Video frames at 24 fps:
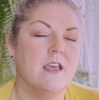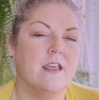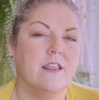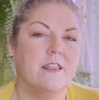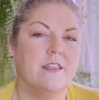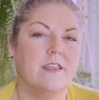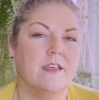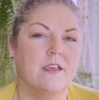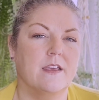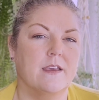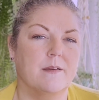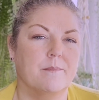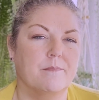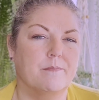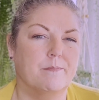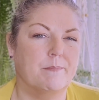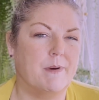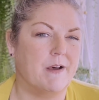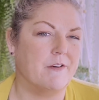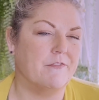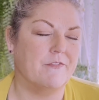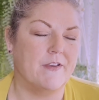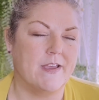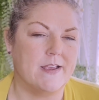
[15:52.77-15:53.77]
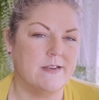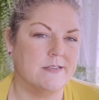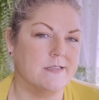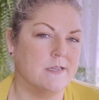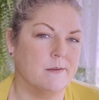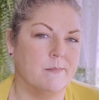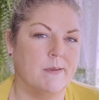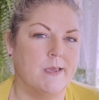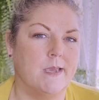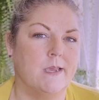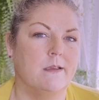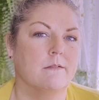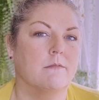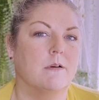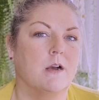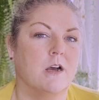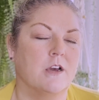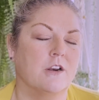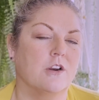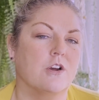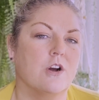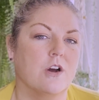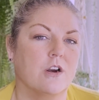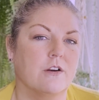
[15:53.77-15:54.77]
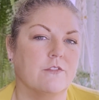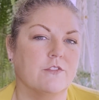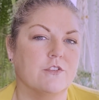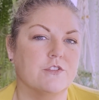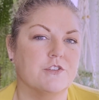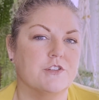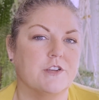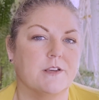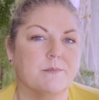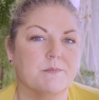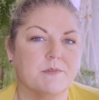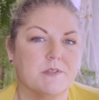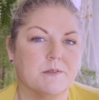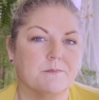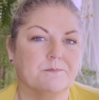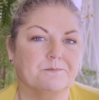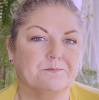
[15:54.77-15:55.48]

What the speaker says: the buffet to me on Carnival ships.